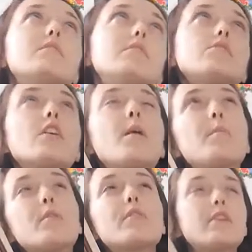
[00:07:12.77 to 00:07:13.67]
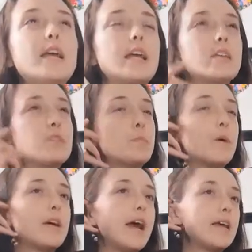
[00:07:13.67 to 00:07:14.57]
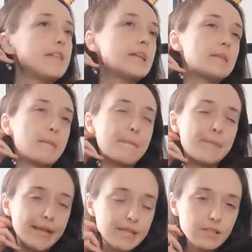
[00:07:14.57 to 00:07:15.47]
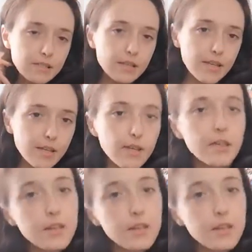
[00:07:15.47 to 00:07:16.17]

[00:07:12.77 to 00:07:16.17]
there's a couple things, but I think the biggest thing